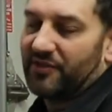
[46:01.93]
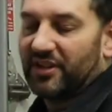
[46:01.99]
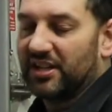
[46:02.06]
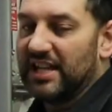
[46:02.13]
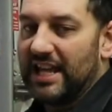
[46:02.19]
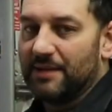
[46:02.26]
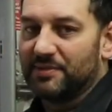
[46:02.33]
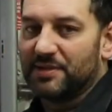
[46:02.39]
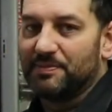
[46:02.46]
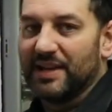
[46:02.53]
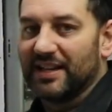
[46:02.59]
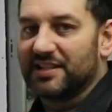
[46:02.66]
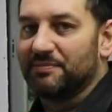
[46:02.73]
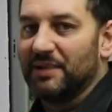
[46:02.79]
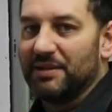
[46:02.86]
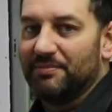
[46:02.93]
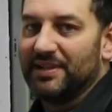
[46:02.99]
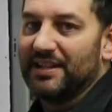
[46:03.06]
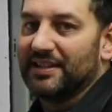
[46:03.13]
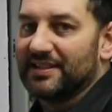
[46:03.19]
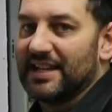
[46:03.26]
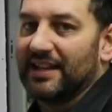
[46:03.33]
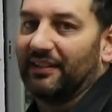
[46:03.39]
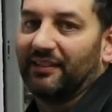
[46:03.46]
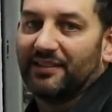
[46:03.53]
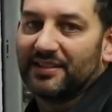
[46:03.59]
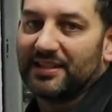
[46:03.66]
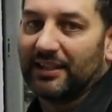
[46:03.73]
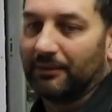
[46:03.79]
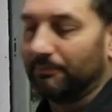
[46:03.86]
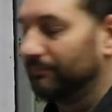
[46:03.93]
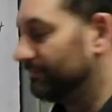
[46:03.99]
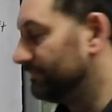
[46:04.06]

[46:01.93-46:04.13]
of our cam specs might be exactly the same.